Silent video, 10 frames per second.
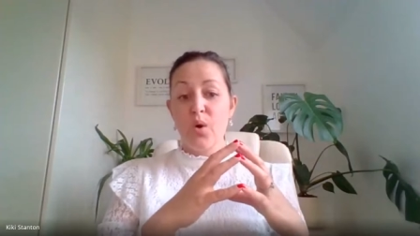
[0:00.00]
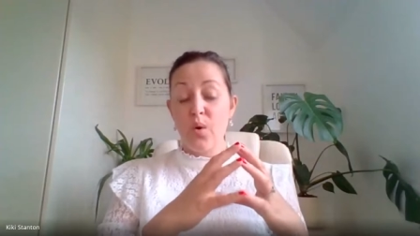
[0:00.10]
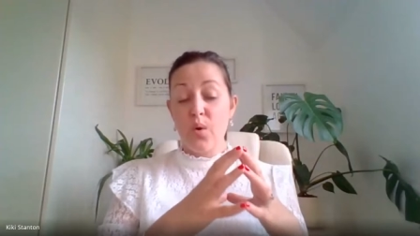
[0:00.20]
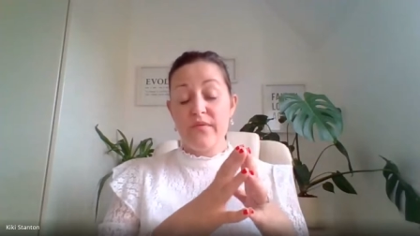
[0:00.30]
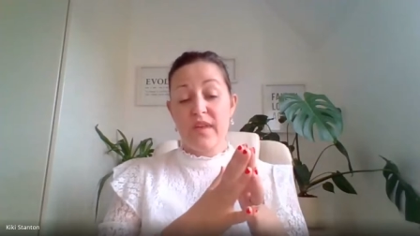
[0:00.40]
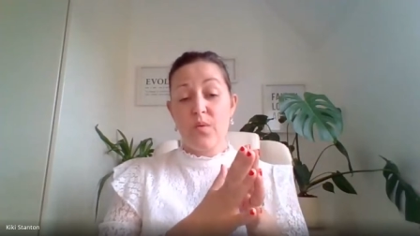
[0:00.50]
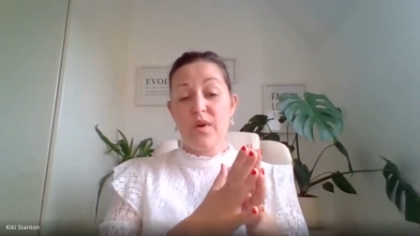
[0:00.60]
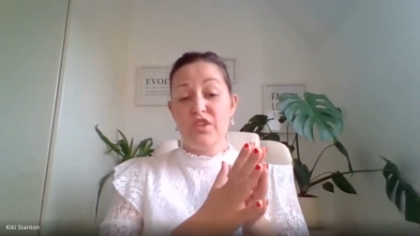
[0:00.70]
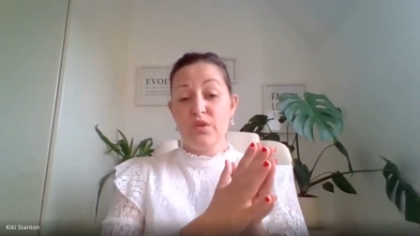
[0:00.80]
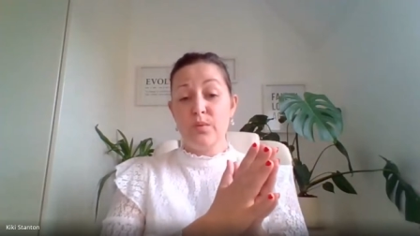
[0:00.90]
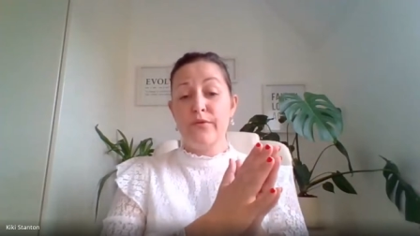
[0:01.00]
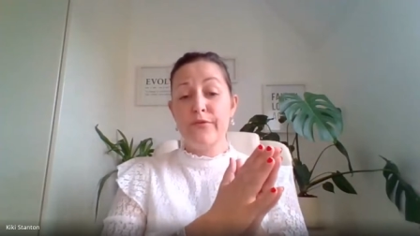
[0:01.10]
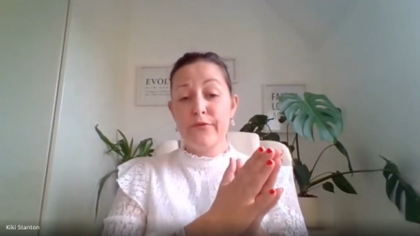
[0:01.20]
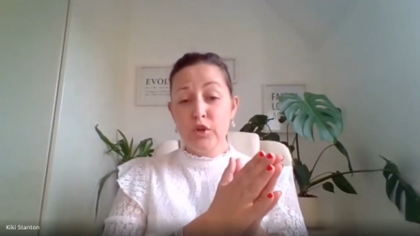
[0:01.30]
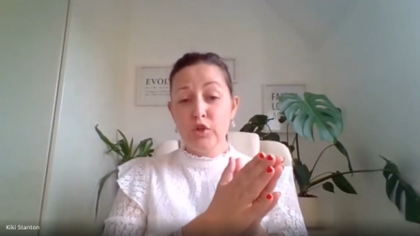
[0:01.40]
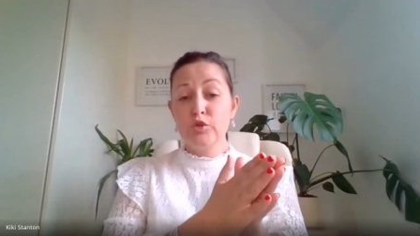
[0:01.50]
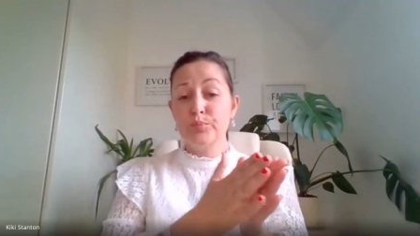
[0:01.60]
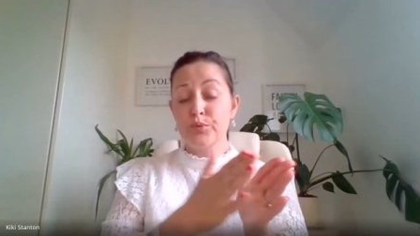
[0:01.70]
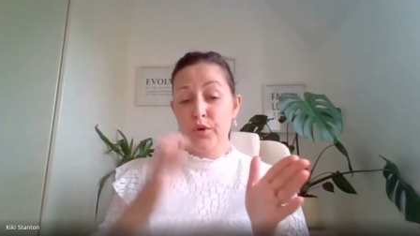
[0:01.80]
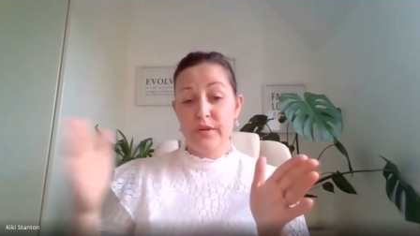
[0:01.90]
Or if they want to do a full
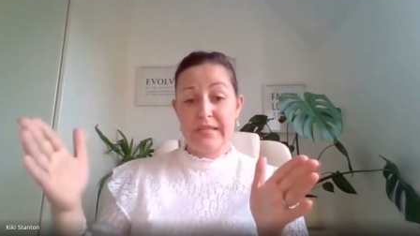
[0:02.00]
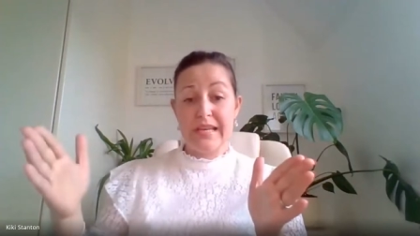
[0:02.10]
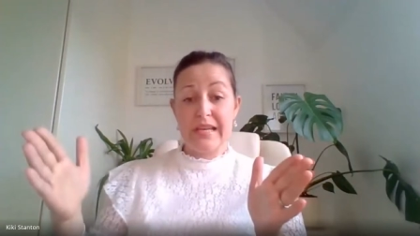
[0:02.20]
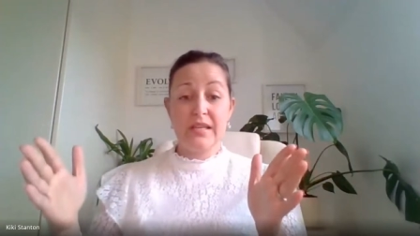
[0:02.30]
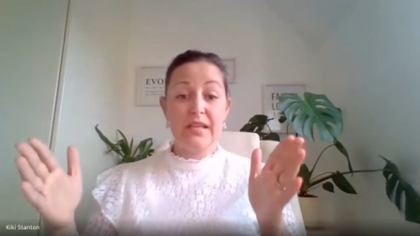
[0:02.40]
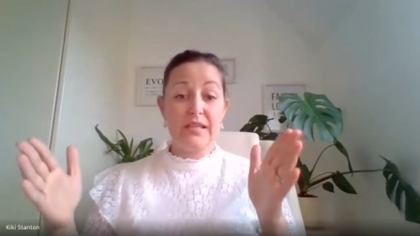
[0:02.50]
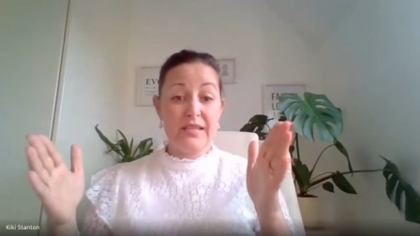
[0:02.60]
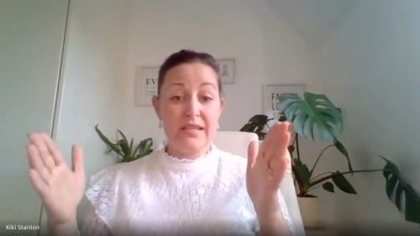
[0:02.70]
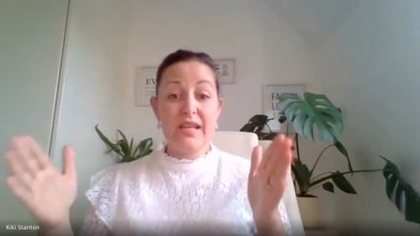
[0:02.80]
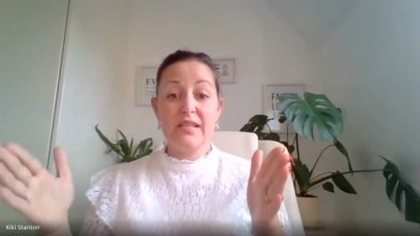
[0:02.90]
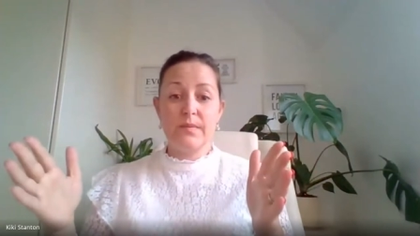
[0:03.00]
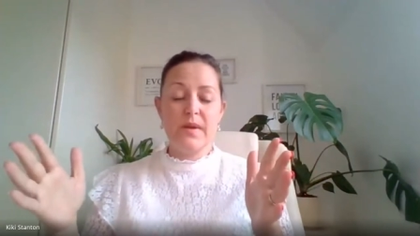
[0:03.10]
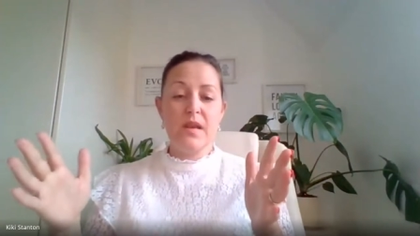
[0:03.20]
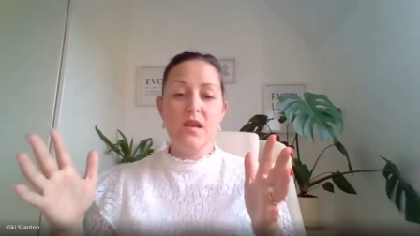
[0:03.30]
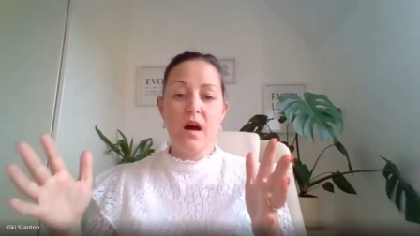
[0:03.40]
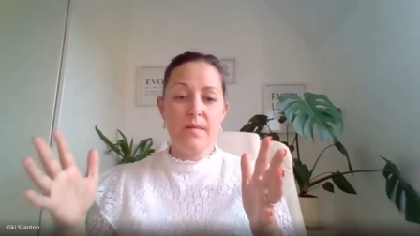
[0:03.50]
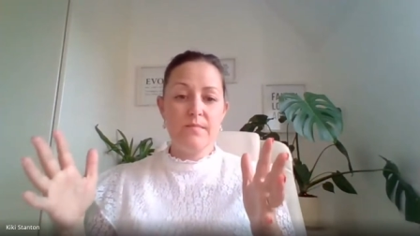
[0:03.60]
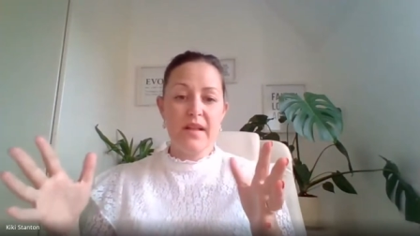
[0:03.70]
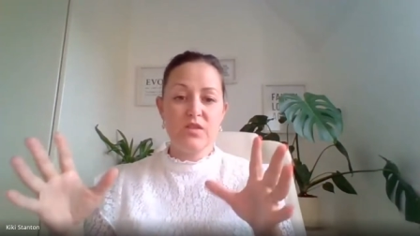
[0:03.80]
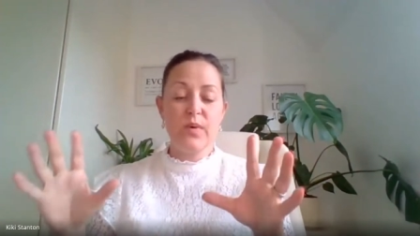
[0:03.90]
process, it tends to be
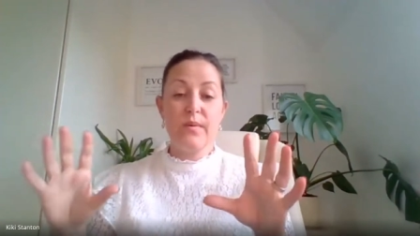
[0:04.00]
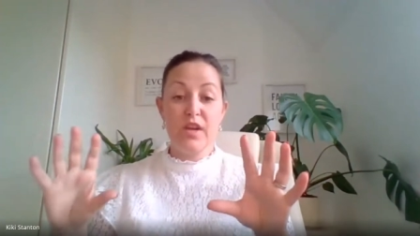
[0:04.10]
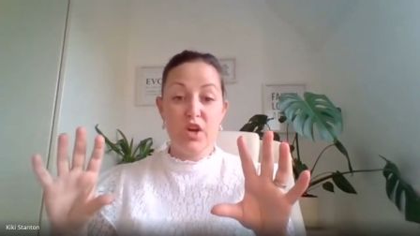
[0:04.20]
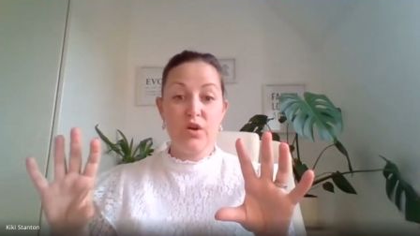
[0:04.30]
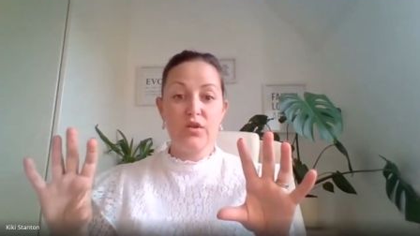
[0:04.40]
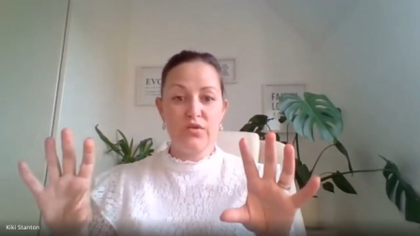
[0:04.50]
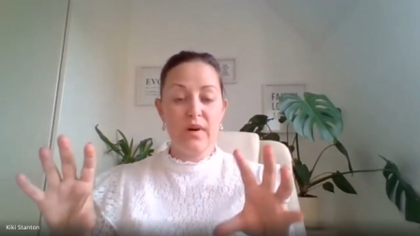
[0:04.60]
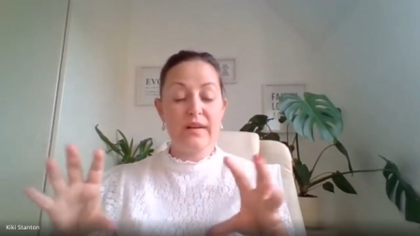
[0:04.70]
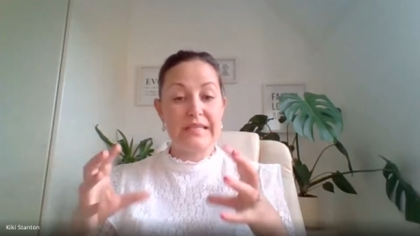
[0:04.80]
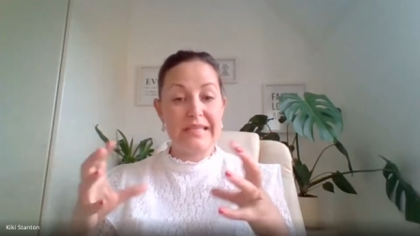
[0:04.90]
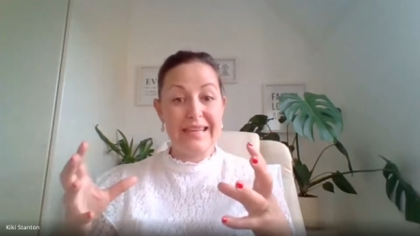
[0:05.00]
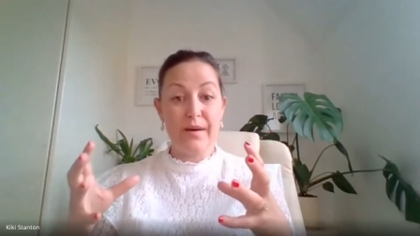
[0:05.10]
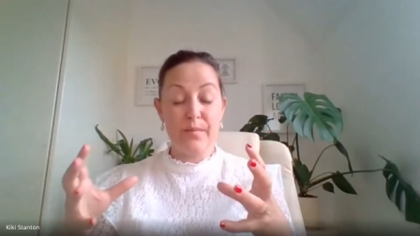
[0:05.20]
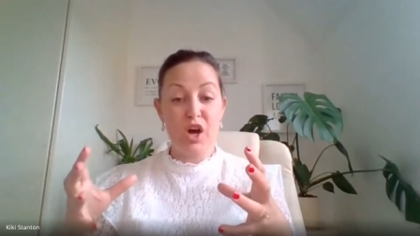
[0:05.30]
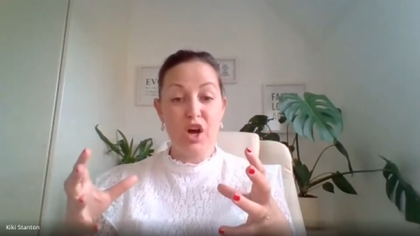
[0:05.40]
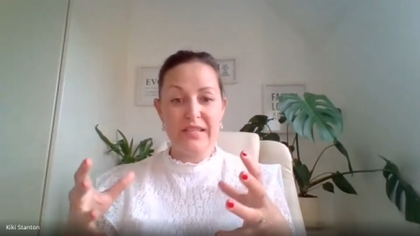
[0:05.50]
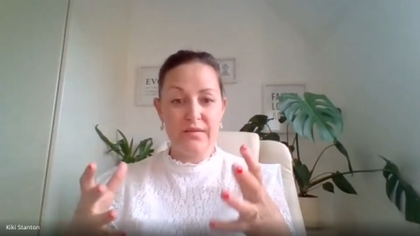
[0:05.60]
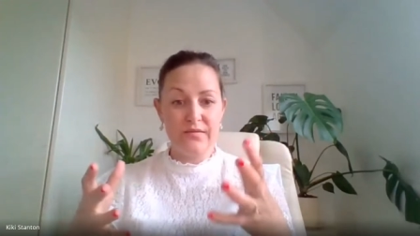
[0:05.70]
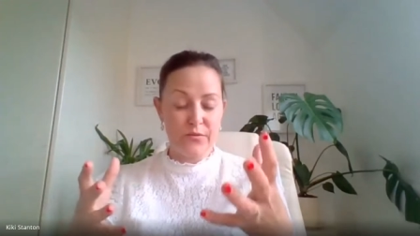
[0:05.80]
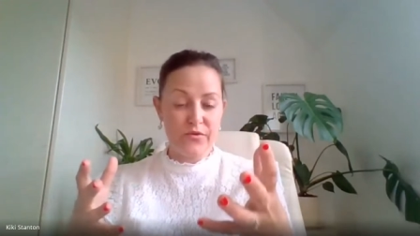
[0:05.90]
nine months where we go through our Syncing Up Heartseat